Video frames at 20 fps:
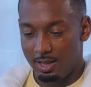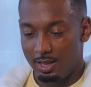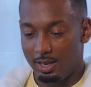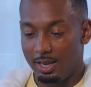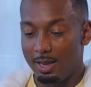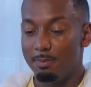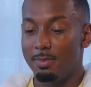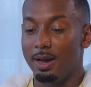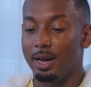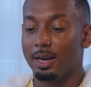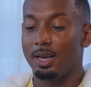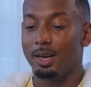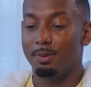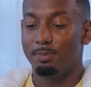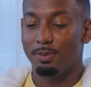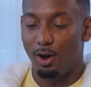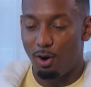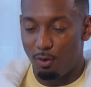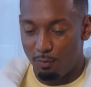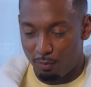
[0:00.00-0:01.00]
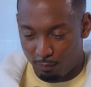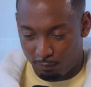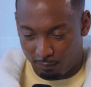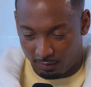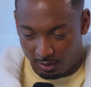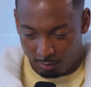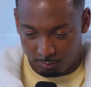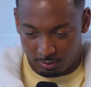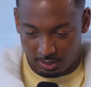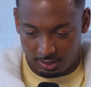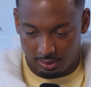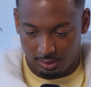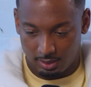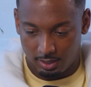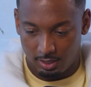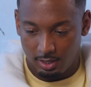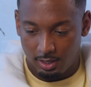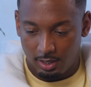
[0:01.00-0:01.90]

let my cup overfloweth.